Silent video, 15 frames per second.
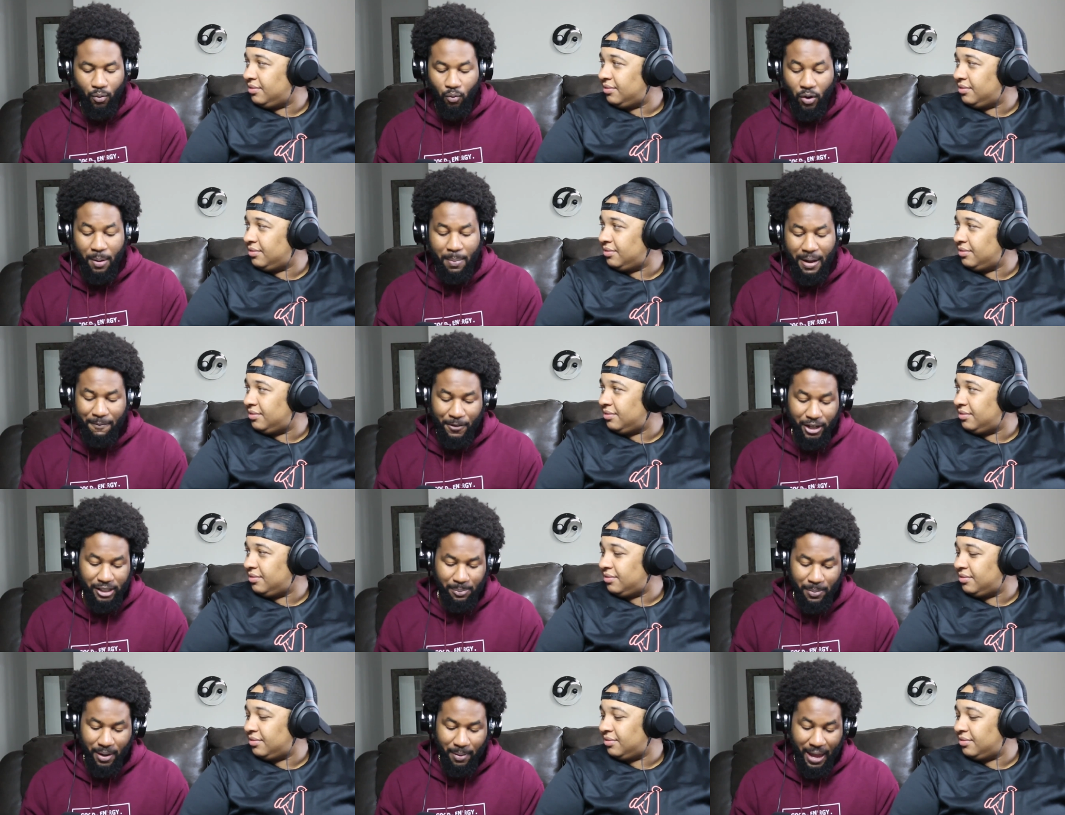Speaker 1: run my
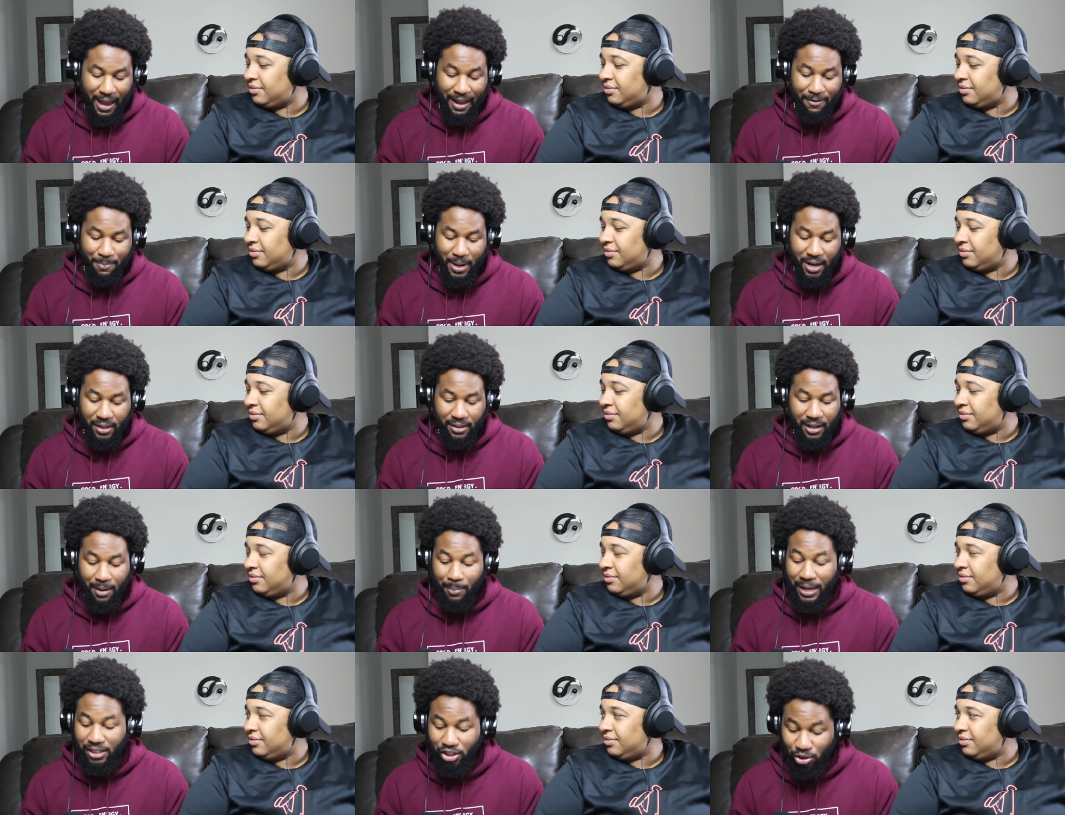first half
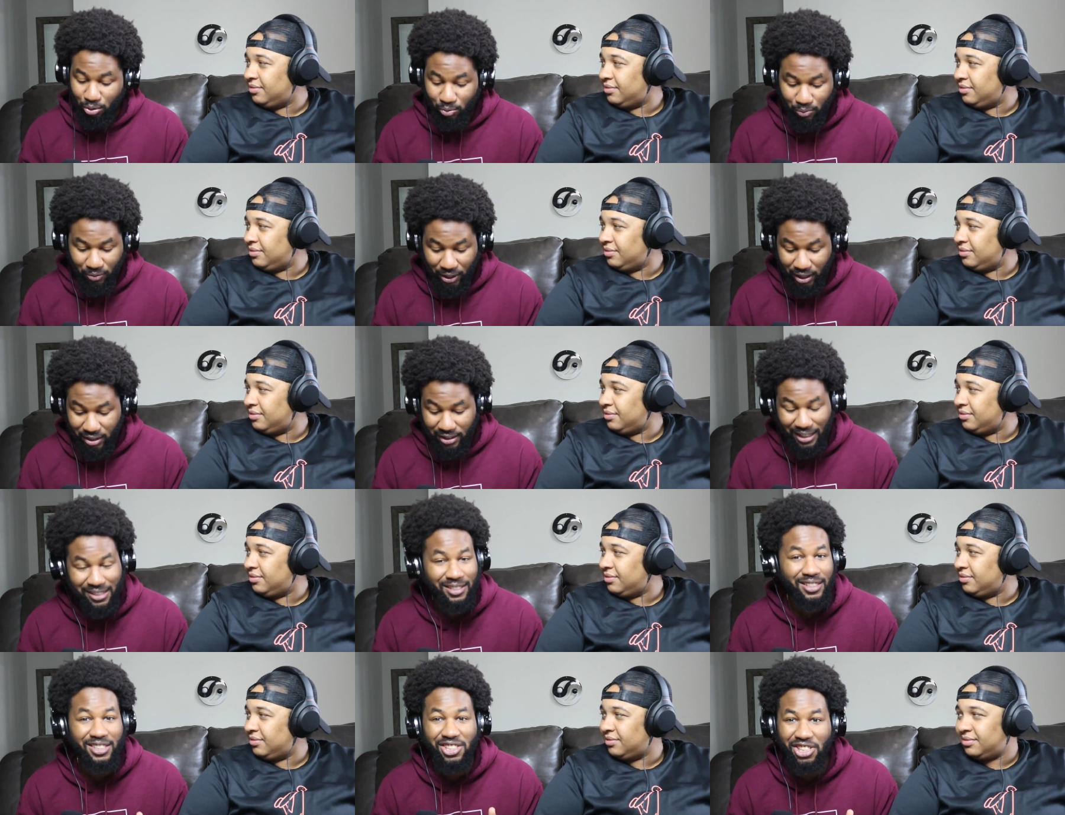marathon by June first.
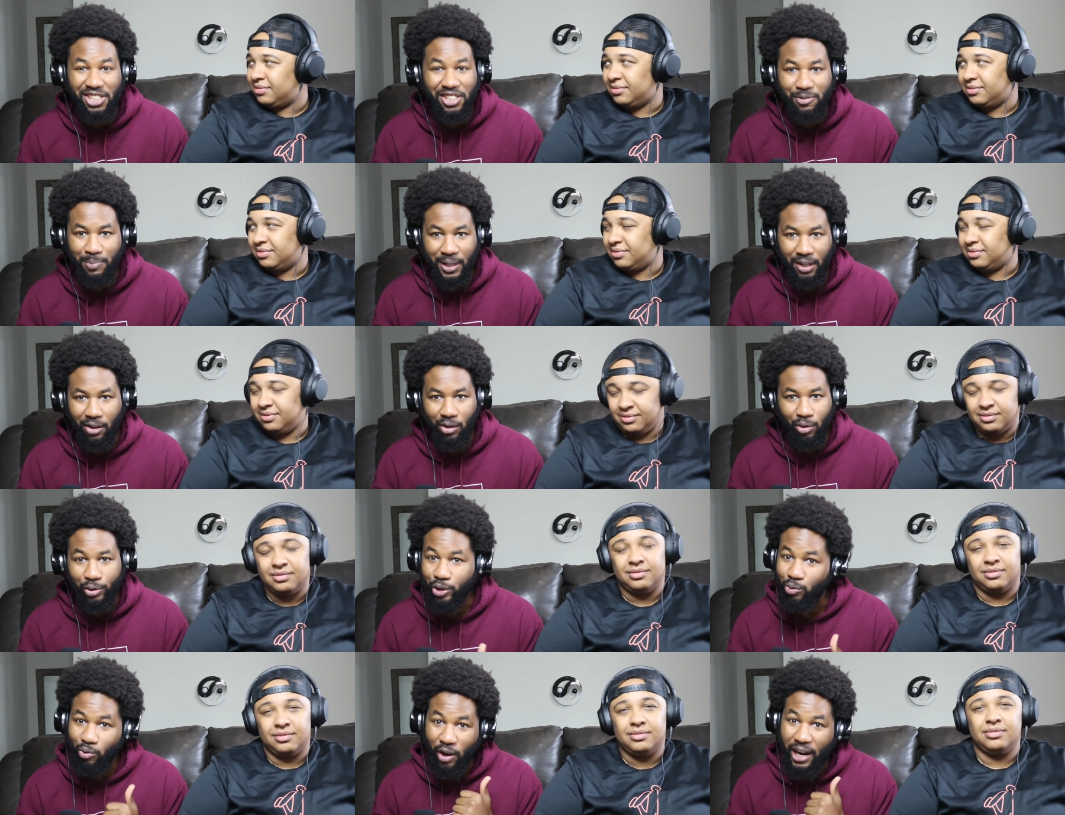That's an achievement
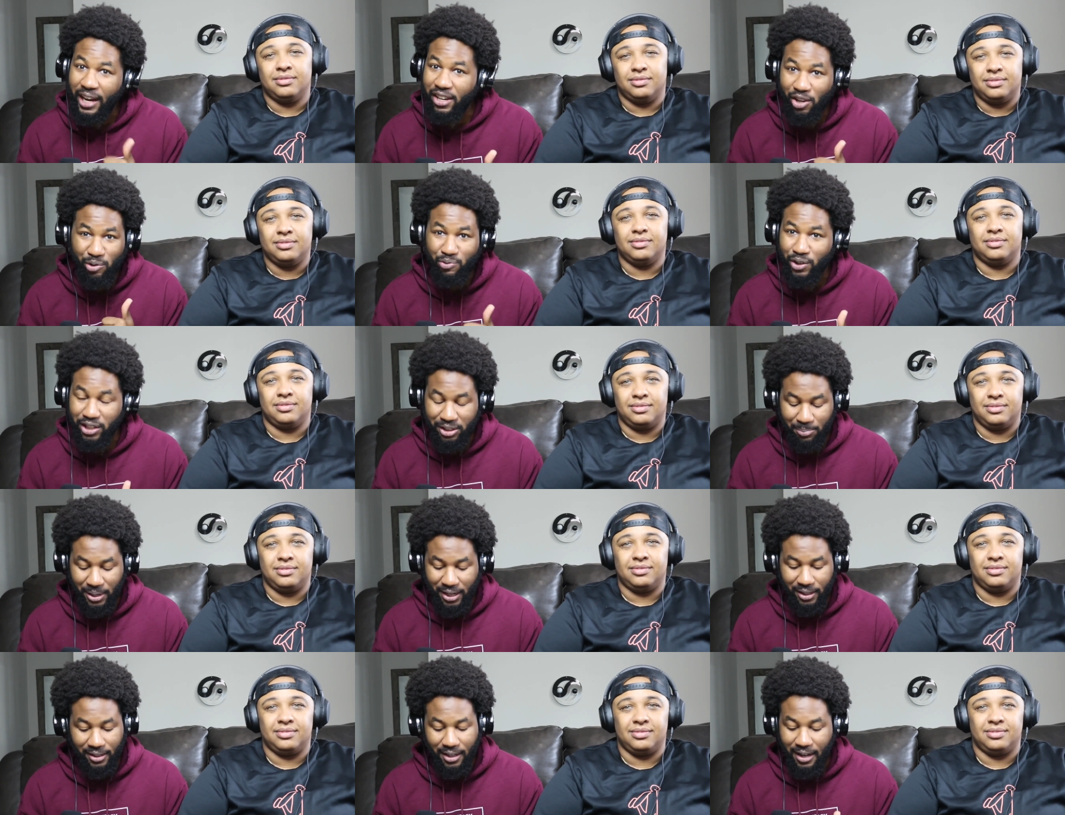goal. You ran your first
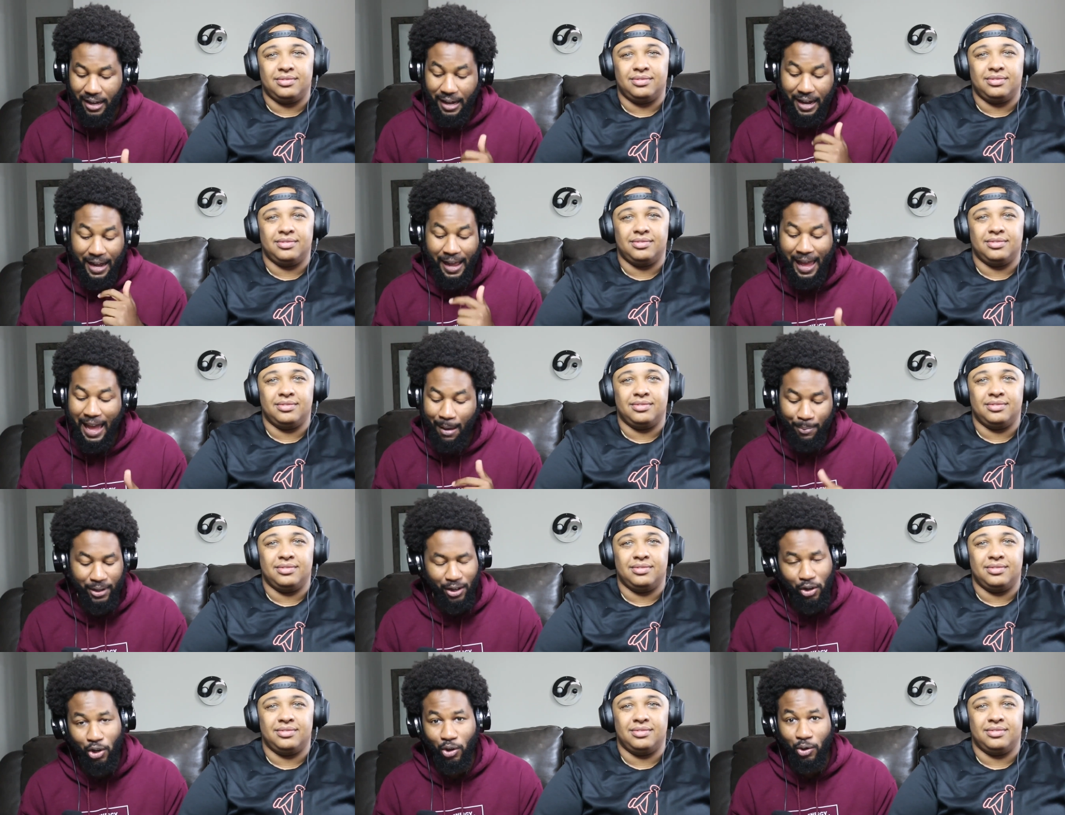marathon. A
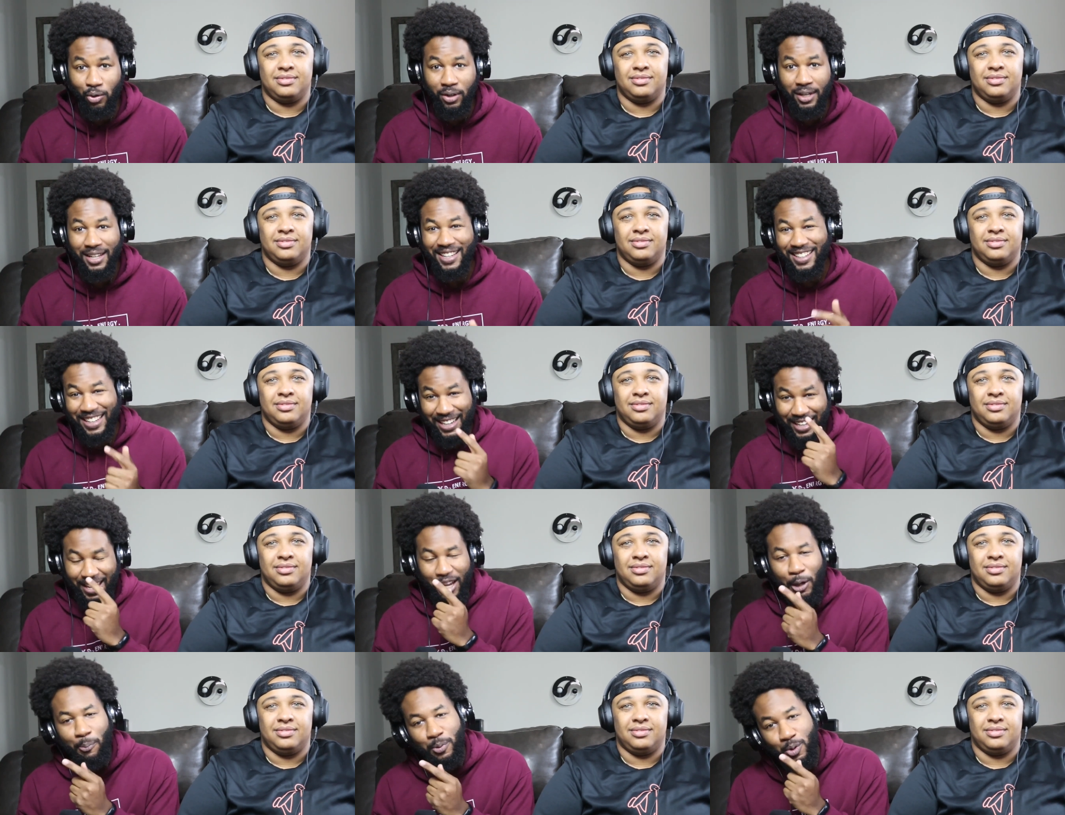habit goal that
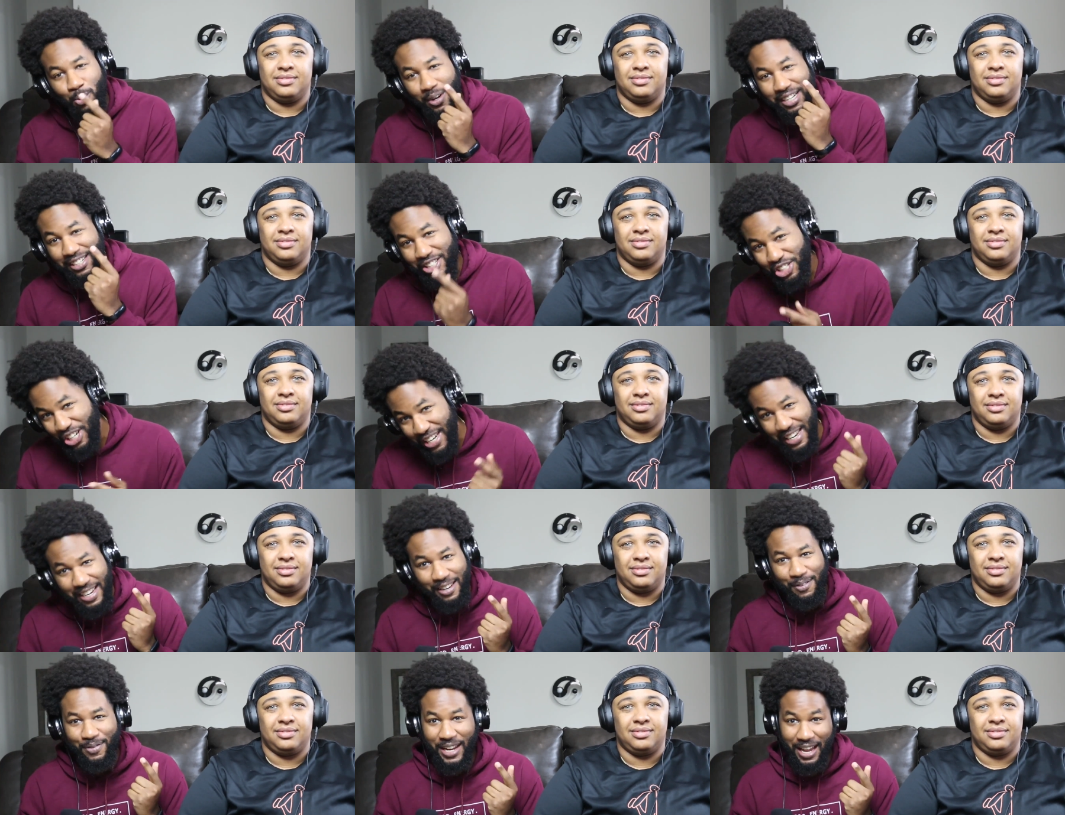could help you
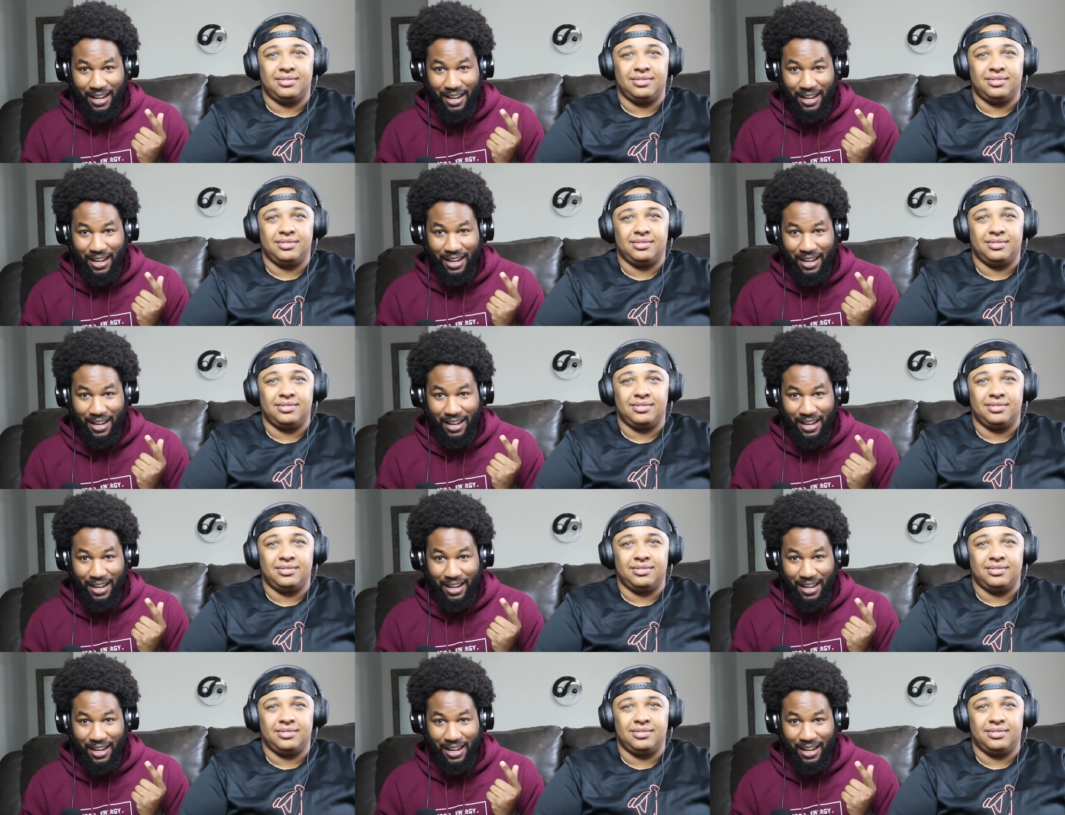achieve